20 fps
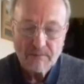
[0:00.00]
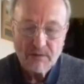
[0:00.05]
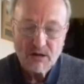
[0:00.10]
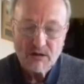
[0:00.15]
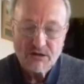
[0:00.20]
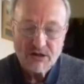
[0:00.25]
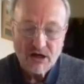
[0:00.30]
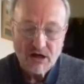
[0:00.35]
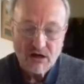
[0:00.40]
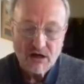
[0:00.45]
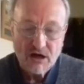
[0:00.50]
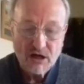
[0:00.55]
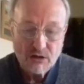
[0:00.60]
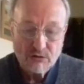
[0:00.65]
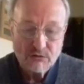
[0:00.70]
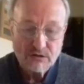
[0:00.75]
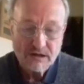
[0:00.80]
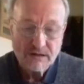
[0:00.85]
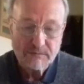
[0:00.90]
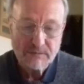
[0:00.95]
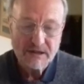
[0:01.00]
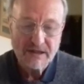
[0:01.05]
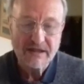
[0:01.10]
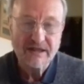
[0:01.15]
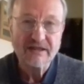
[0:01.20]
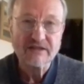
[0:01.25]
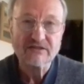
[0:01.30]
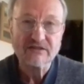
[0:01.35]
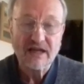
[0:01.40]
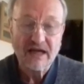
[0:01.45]
both our holy
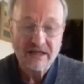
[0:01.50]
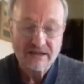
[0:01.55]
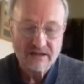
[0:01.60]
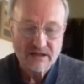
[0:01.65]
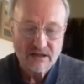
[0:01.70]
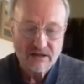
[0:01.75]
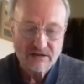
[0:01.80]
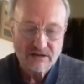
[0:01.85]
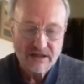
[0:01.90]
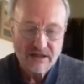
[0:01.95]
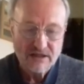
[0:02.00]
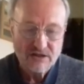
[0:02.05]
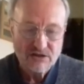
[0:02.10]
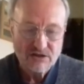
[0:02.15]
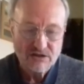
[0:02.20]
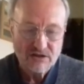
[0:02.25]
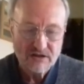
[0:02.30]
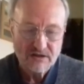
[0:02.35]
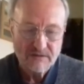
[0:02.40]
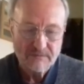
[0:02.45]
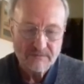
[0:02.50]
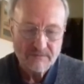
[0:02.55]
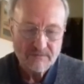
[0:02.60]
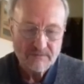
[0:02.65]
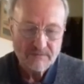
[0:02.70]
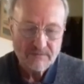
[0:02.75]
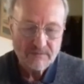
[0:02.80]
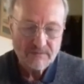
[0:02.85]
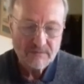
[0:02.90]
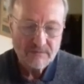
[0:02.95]
place and our nation."
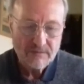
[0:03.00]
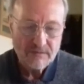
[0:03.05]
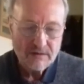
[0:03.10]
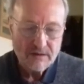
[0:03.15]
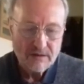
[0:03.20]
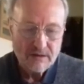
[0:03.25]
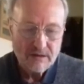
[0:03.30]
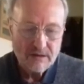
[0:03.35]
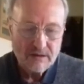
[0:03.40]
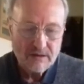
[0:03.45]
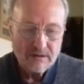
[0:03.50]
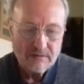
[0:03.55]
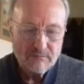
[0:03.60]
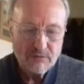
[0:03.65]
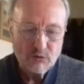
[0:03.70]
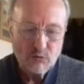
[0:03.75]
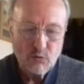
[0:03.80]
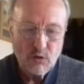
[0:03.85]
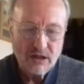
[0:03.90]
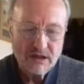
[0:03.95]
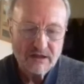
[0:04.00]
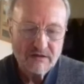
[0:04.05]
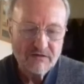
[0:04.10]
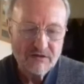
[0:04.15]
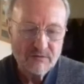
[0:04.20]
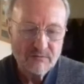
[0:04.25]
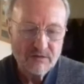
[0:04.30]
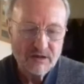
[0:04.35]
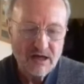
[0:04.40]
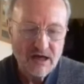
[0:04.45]
But one of
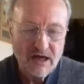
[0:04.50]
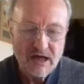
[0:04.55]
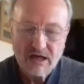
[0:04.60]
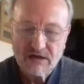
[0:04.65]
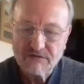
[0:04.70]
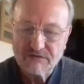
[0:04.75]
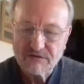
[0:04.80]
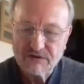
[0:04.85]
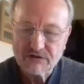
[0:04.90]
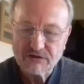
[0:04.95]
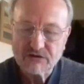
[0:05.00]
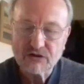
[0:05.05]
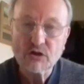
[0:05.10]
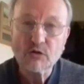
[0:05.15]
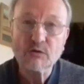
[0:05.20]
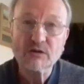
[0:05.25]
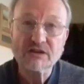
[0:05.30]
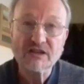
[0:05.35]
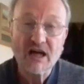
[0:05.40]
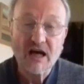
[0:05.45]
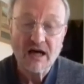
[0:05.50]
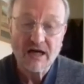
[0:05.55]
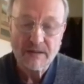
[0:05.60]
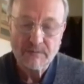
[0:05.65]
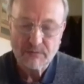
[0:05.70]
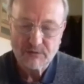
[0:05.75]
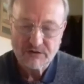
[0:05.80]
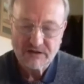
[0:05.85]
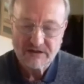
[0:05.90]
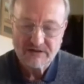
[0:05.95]
them, Caiaphas, who was high
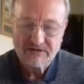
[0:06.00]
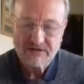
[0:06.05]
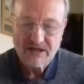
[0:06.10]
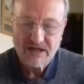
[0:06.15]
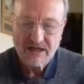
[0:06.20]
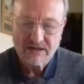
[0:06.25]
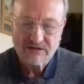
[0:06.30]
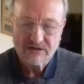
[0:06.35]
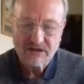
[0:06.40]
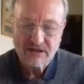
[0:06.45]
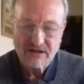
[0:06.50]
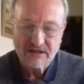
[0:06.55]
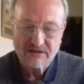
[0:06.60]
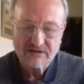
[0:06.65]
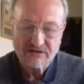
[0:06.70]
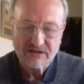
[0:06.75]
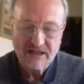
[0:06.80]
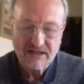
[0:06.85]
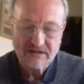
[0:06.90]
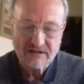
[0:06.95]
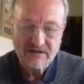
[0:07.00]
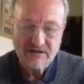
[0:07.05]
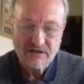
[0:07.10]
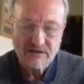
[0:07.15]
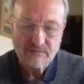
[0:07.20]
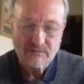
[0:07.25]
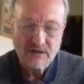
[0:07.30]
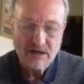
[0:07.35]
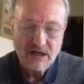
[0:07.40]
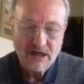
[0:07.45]
priest that year, said to
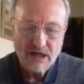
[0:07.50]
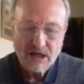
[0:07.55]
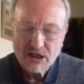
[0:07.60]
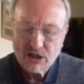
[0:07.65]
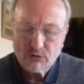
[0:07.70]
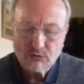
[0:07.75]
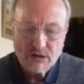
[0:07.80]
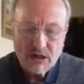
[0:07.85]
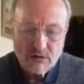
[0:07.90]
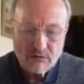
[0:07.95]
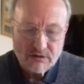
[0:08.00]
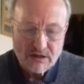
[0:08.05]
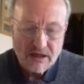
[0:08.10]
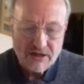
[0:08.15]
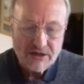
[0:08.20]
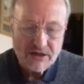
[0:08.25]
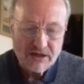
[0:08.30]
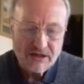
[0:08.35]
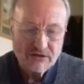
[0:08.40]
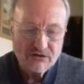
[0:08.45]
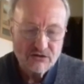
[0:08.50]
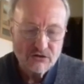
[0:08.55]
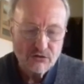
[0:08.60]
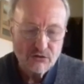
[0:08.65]
them, "You know nothing at